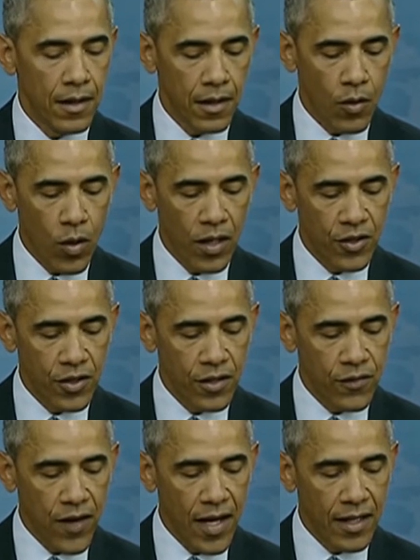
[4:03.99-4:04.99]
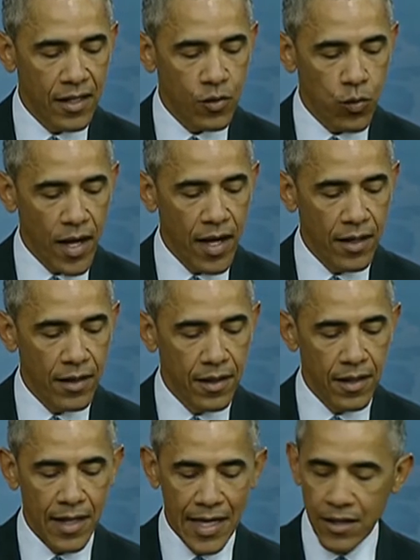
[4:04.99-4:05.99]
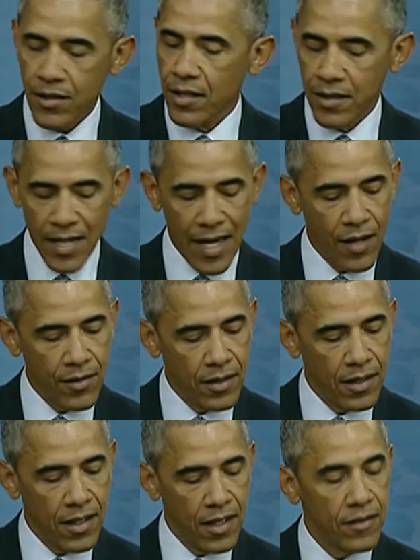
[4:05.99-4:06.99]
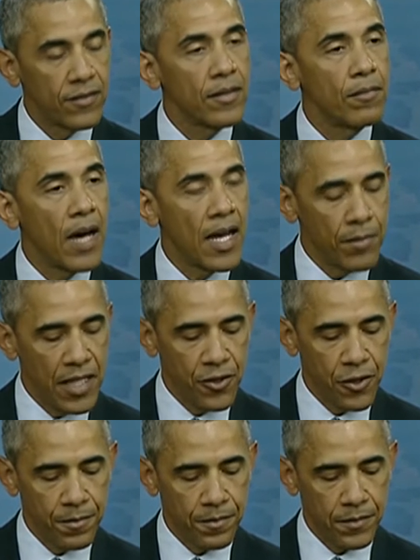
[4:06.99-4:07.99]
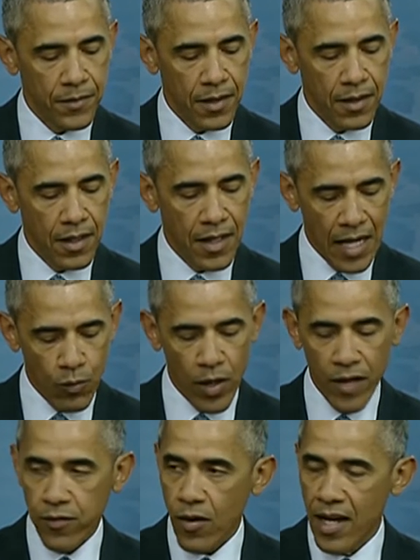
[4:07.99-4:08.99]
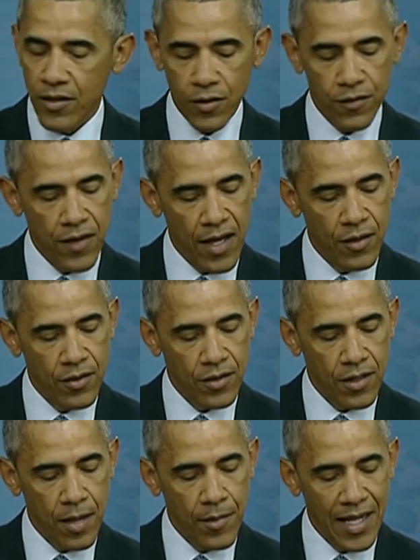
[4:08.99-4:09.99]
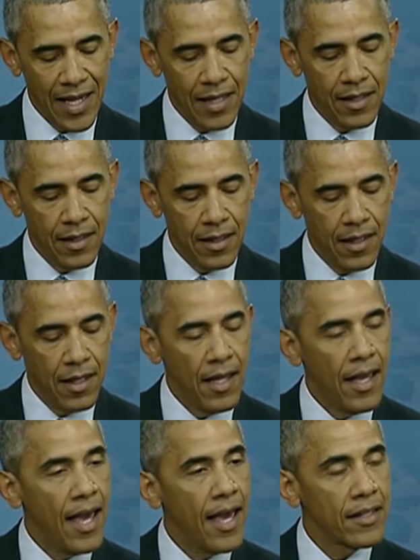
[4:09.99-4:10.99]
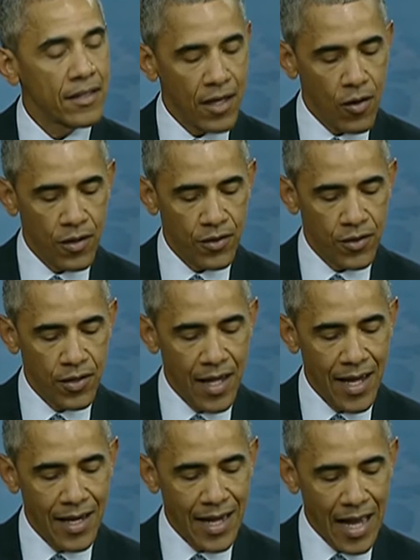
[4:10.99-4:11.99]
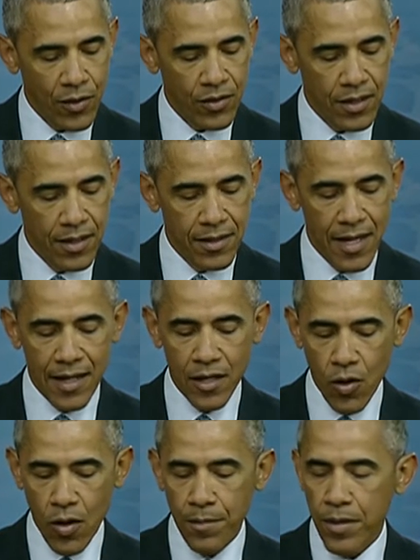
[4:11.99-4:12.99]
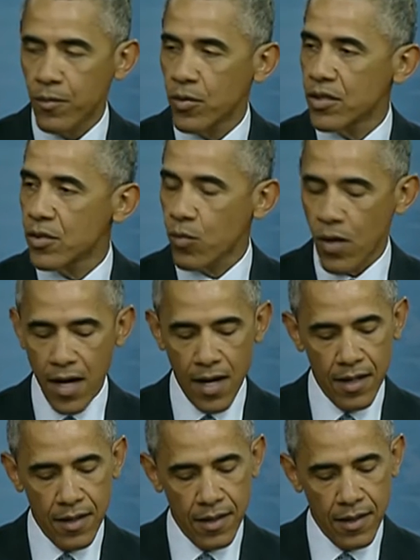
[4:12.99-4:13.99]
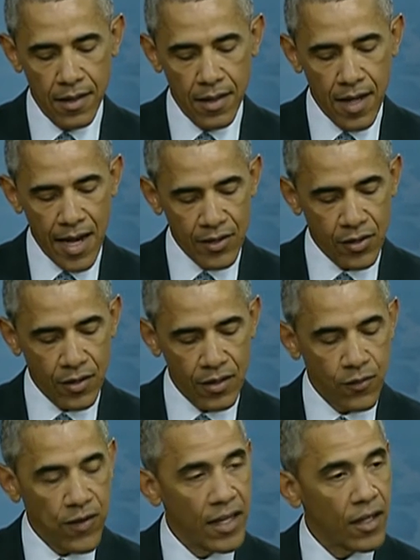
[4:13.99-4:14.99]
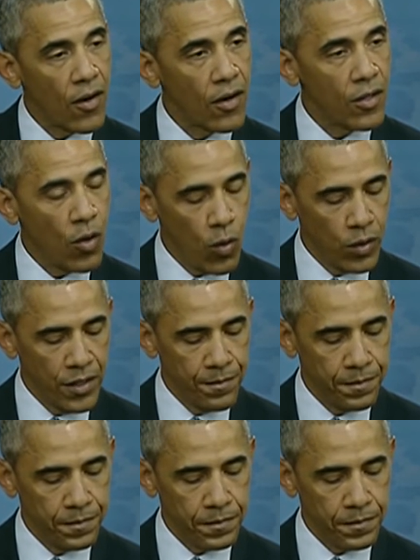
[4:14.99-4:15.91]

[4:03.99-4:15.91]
The coalition is fighting its way into the town of Manbij, a gateway for ISIL fighters coming in and terrorists heading out to attack Europe, which is why ISIL is fighting hard to hold it.